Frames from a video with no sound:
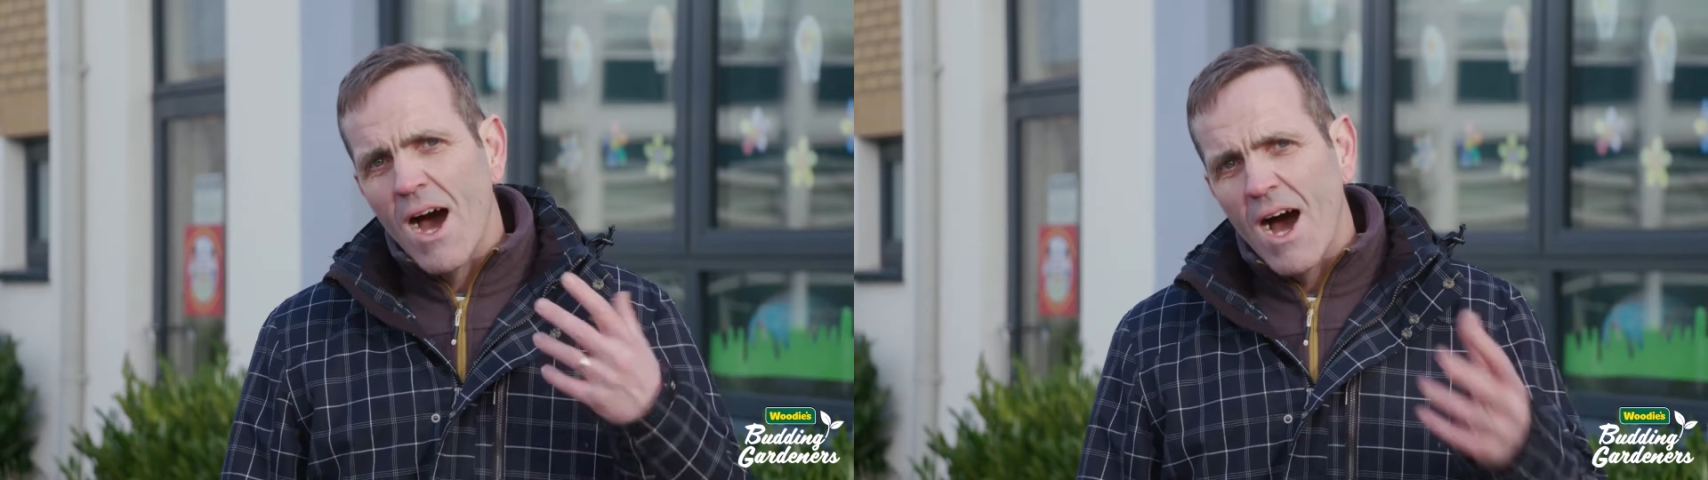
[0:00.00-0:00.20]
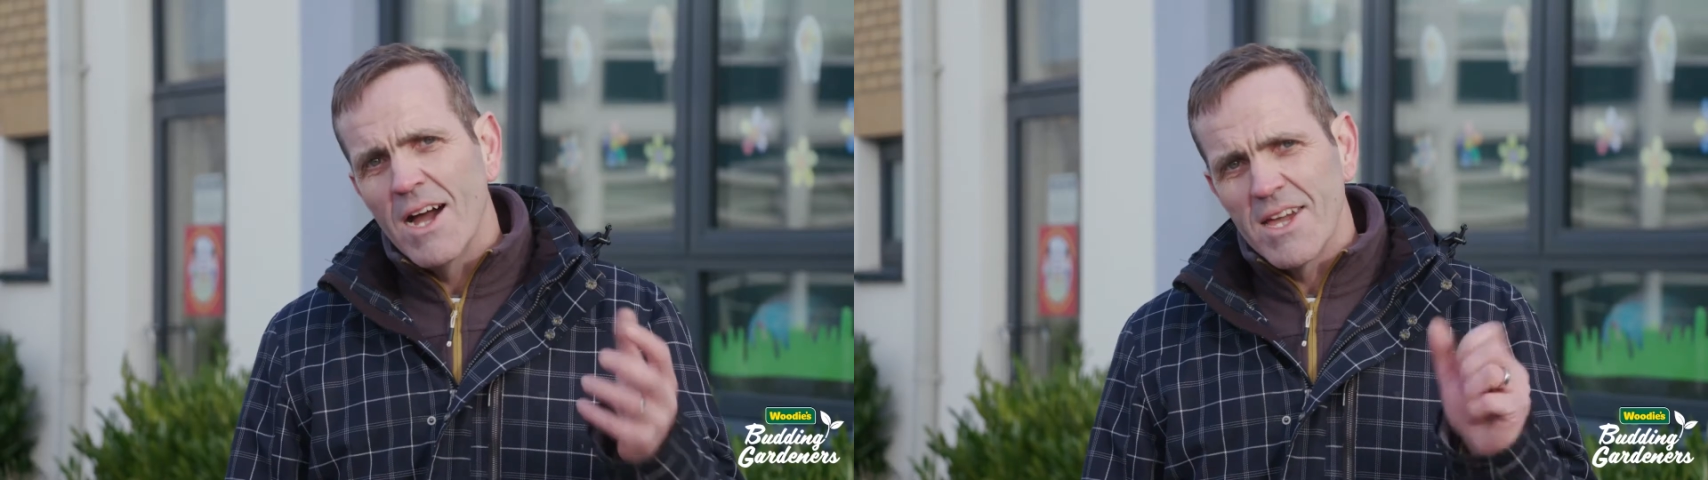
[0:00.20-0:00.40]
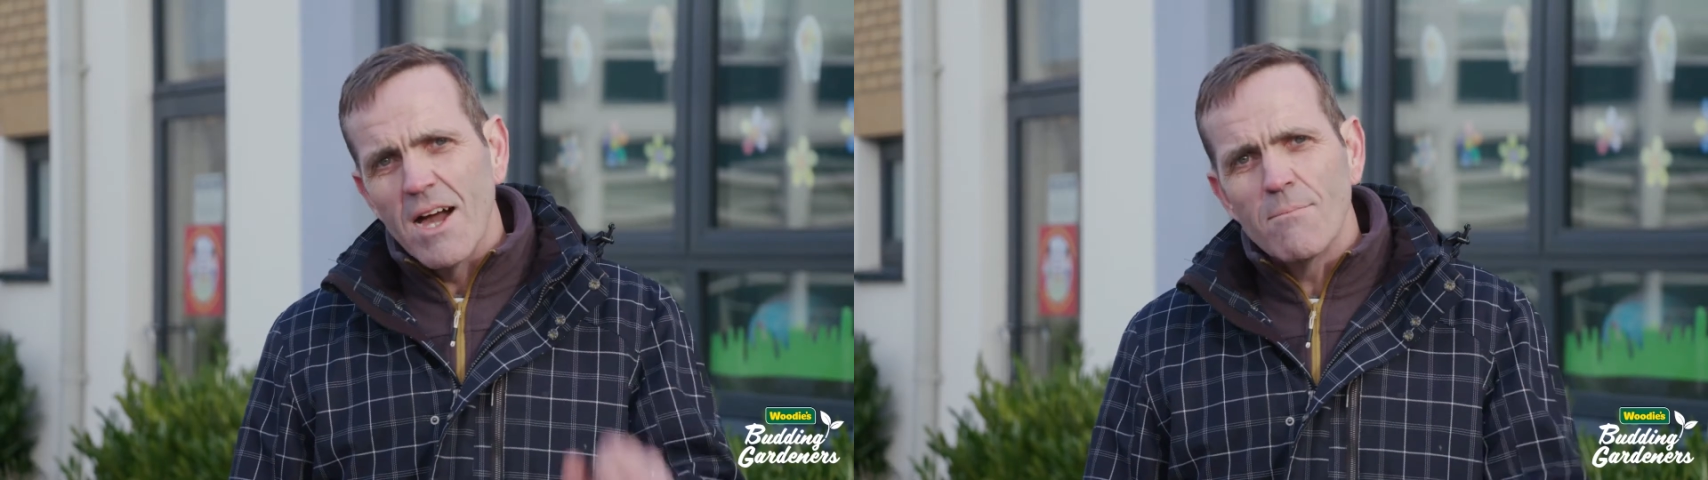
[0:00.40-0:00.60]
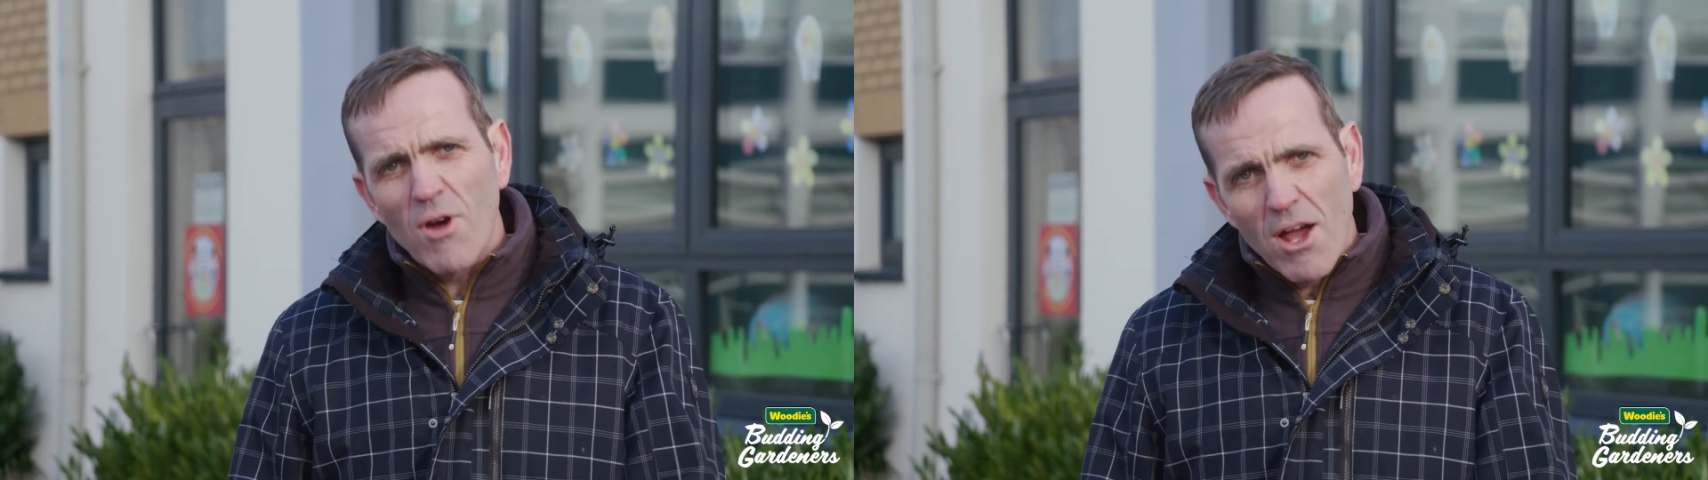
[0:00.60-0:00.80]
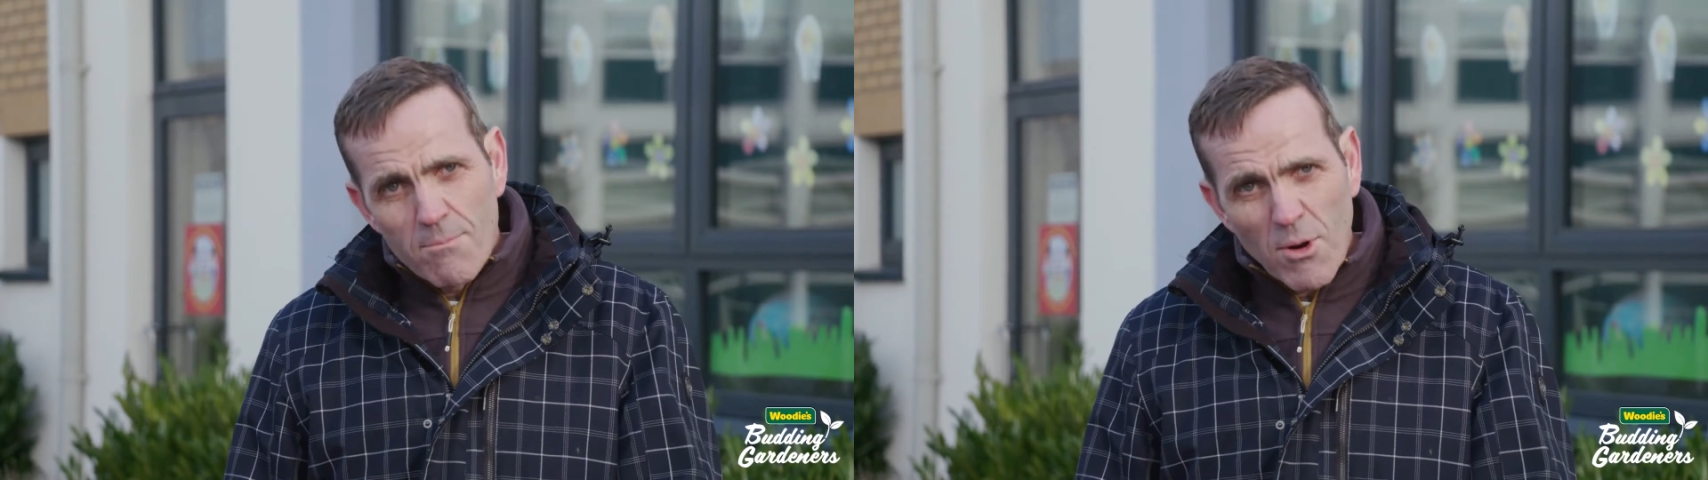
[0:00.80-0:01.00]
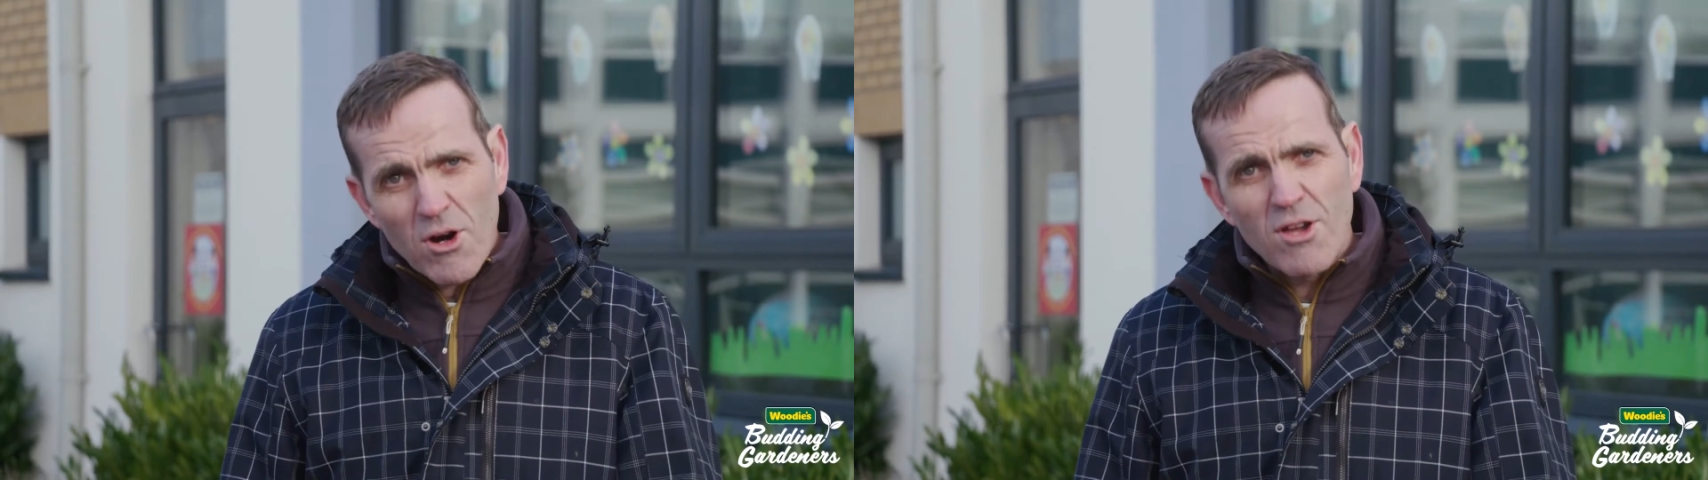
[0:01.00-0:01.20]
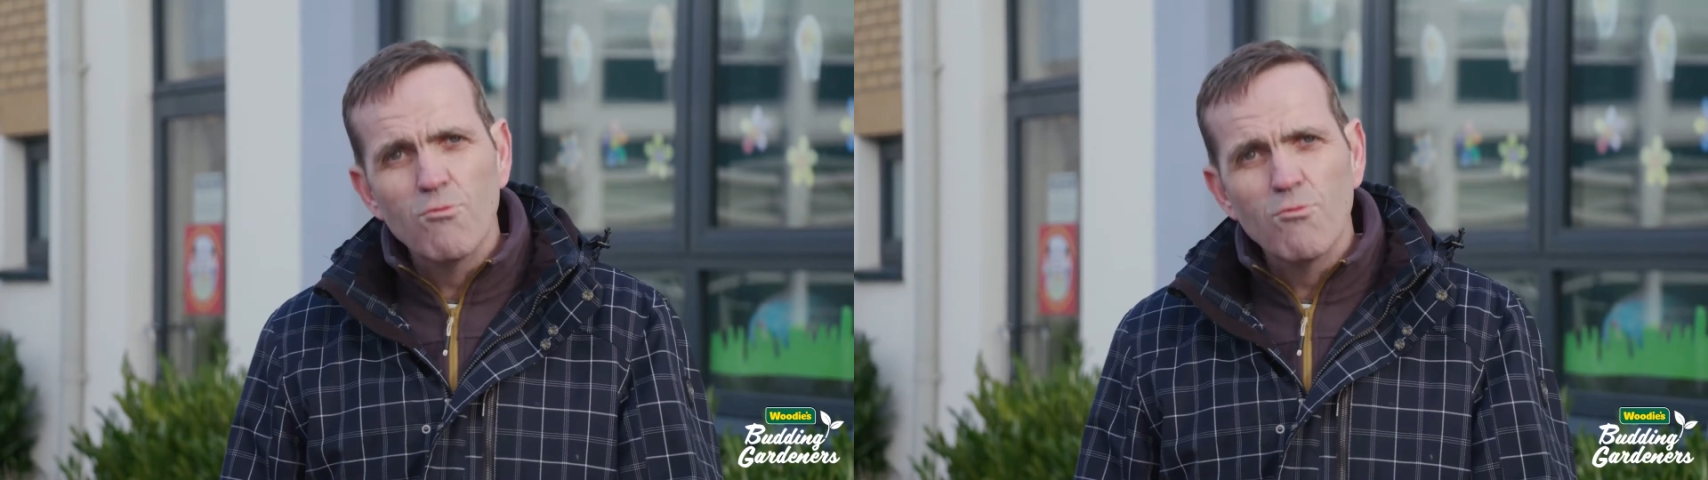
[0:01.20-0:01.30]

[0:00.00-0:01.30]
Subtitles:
Hi, I'm Brian Burke,